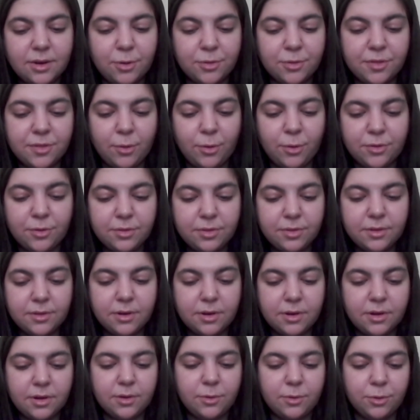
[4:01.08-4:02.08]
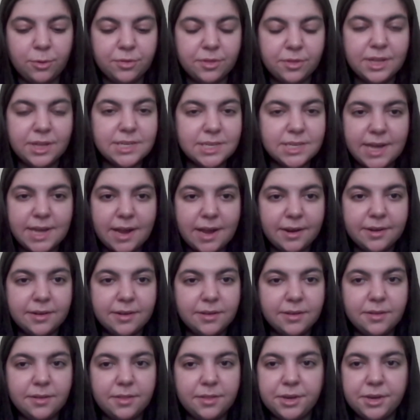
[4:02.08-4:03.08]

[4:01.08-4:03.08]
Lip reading: on this angle,